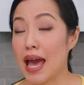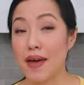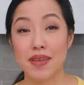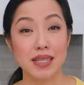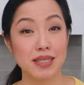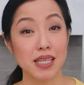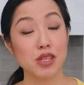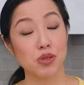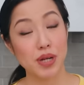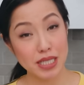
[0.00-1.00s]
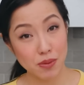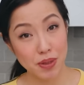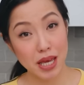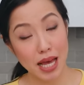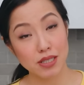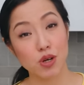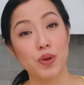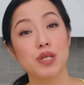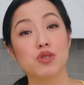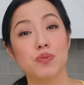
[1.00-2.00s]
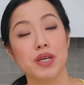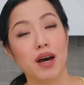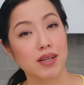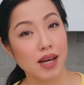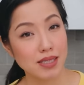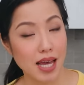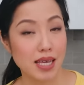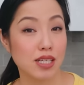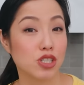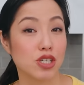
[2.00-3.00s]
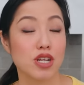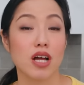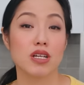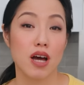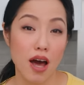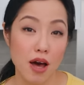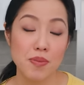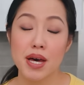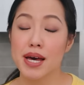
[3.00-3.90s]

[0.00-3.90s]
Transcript: And that's it. The recipe, as always, will be on hotthaikitchen.com.